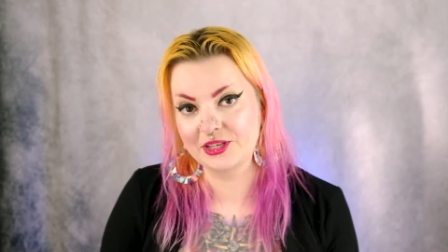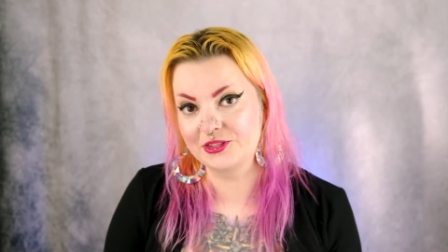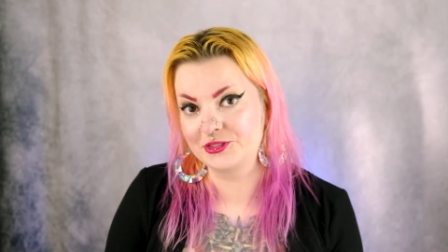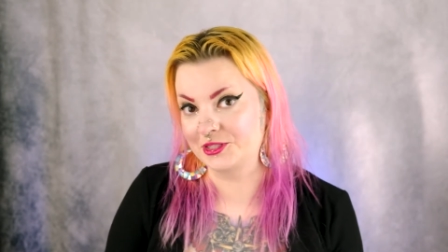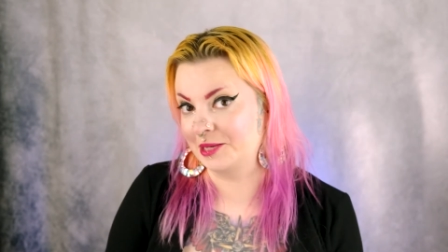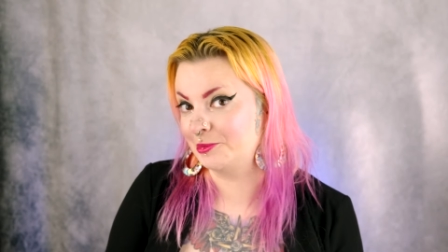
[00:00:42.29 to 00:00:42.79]

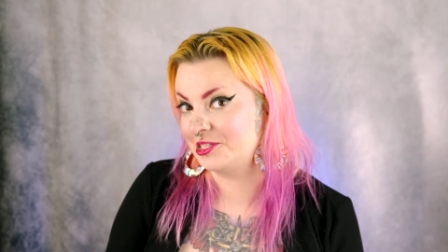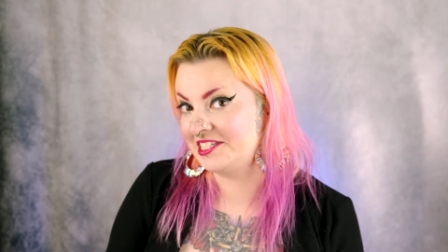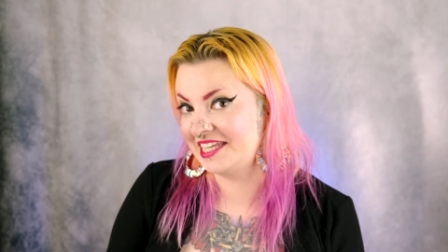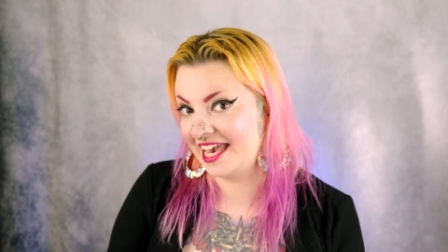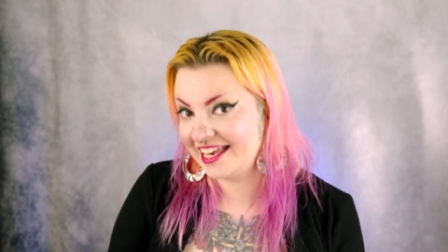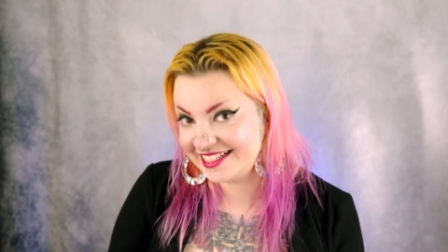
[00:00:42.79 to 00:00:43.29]
So number
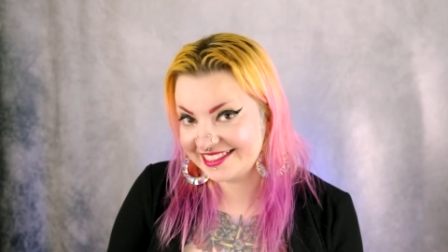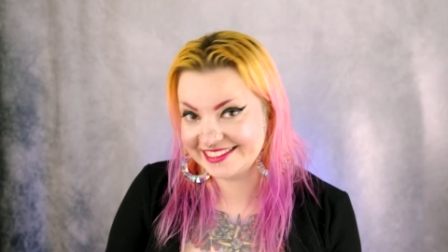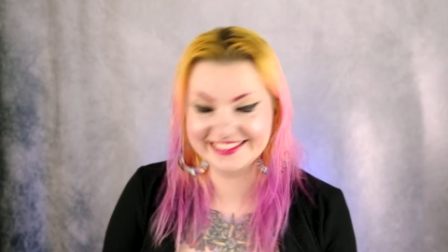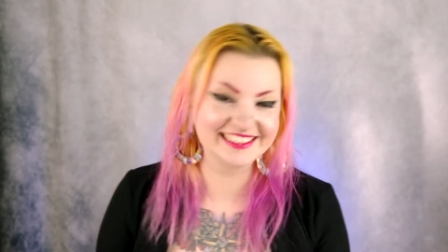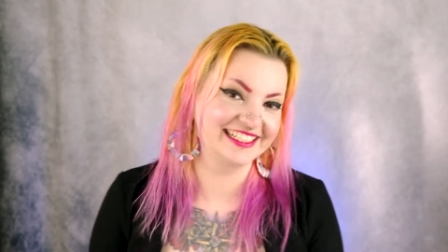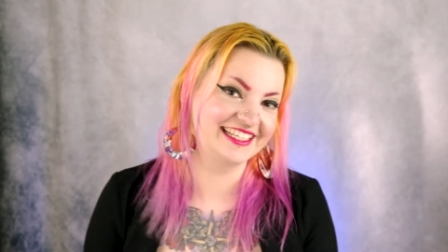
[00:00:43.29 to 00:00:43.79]
10
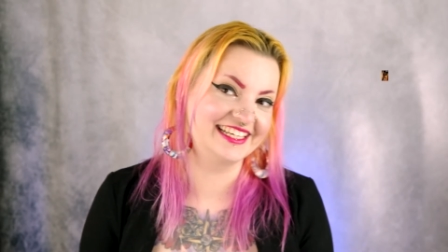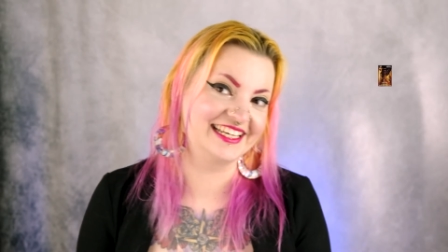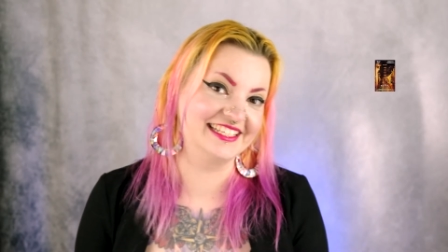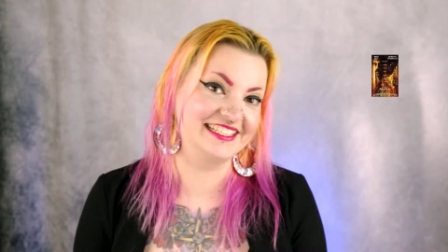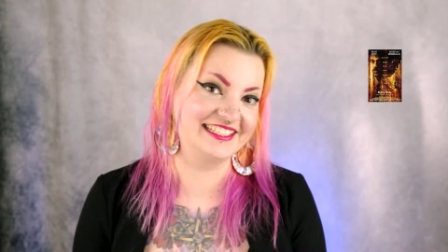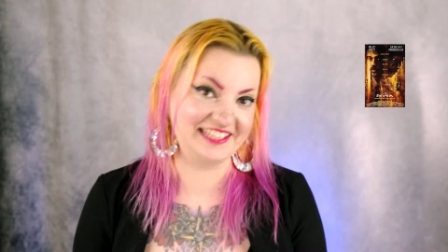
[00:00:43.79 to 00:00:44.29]

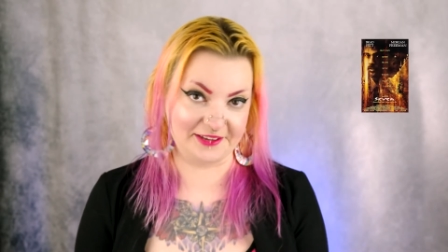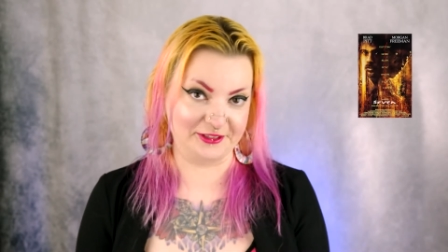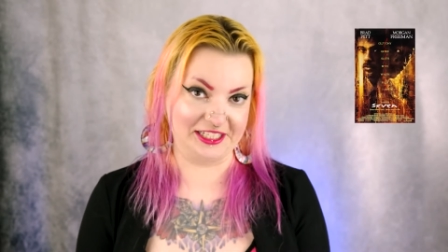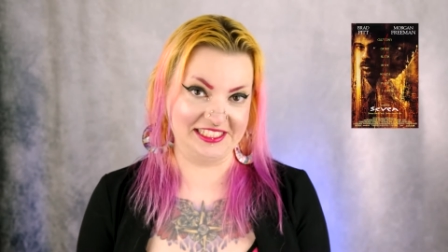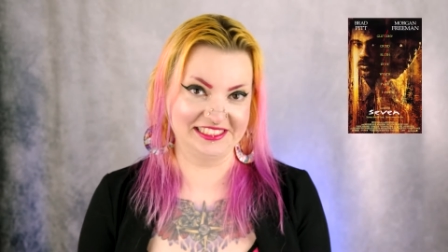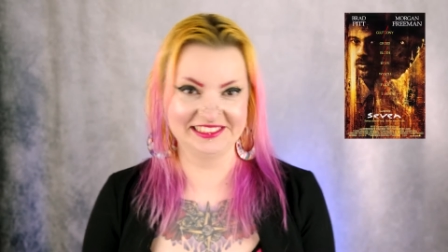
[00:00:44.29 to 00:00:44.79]
is
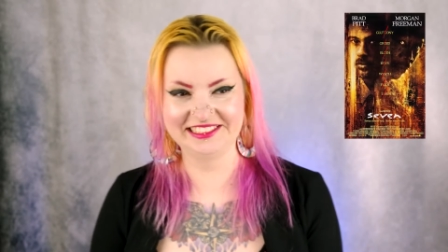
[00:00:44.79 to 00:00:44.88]
Seven.